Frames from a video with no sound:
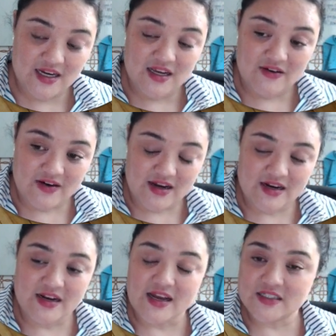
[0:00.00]
All right, and
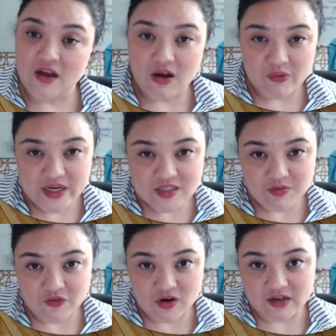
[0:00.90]
as always,
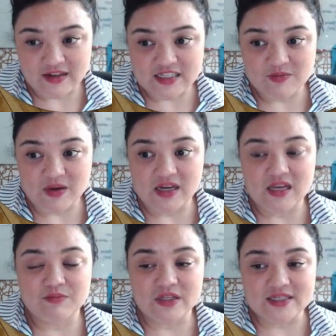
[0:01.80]
before our class meeting,
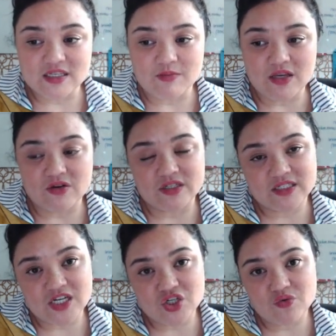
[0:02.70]
please submit your
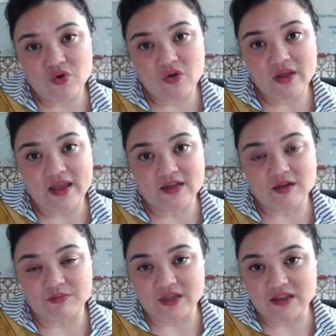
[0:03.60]
discussion role and
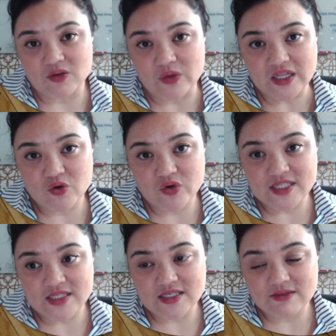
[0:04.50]
complete the weekly quiz.
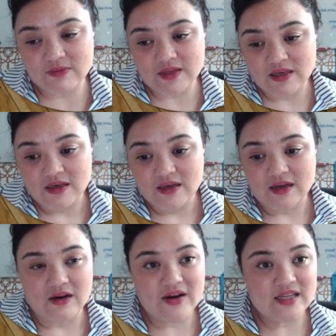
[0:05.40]
All
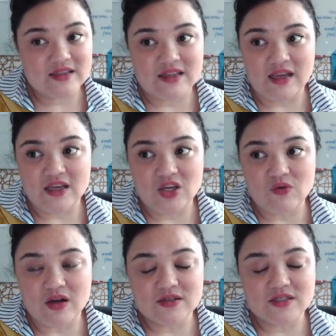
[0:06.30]
right, thank you
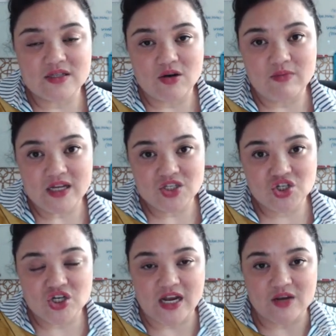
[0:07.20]
all so much.
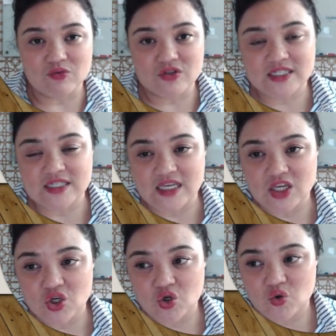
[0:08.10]
I will see
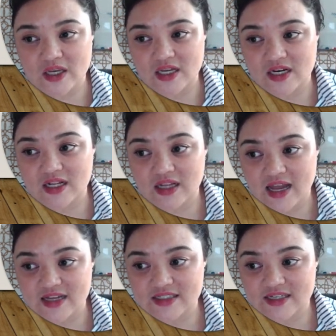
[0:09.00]
you in class
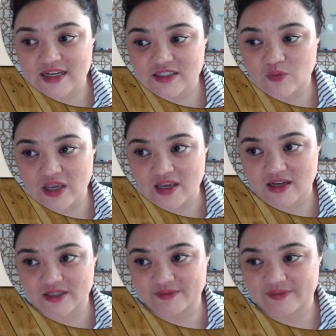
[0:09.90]
next week.
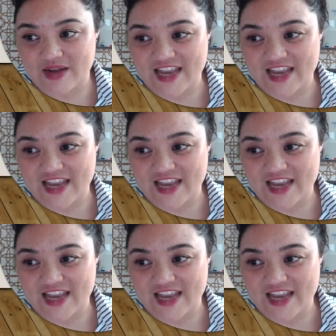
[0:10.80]
Bye.